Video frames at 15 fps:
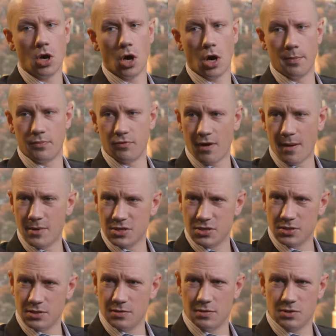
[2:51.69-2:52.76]

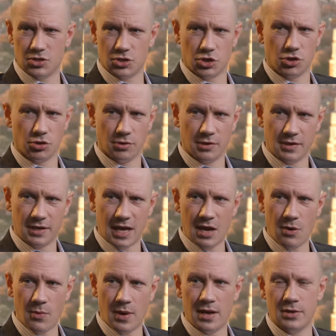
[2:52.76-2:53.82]
on-premise security
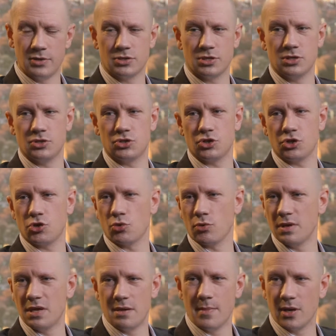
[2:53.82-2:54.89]
gateways and
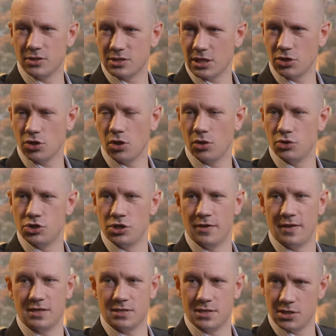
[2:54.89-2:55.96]
secure email technology
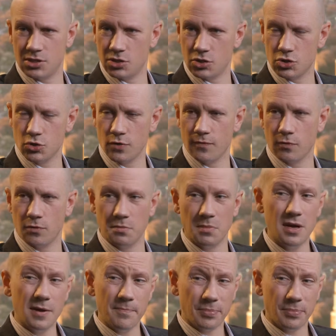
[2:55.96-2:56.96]
that sits in a server room,